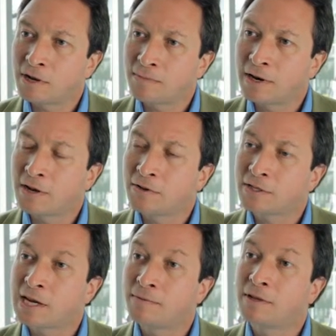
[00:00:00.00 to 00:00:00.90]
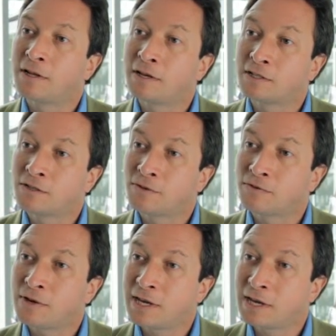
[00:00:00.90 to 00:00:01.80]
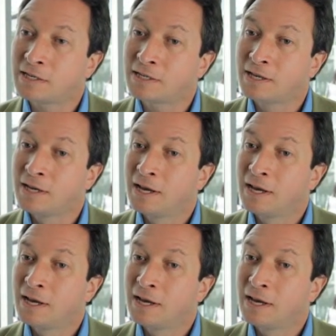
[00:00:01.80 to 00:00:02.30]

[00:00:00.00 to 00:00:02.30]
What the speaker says: putting money on the table in the last 2 or 3 years.